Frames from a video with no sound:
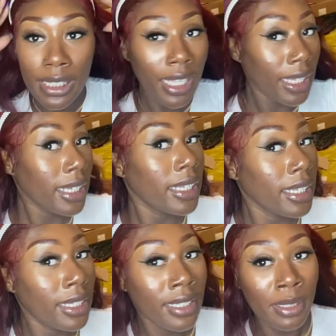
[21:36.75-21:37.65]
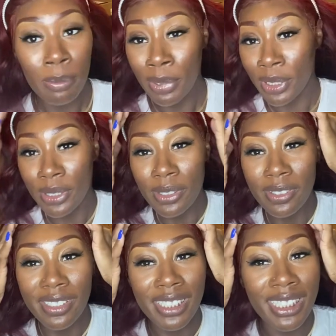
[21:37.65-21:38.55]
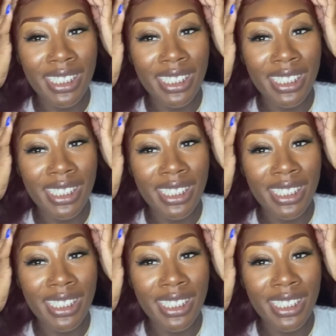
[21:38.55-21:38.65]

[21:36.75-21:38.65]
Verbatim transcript: Like pearls.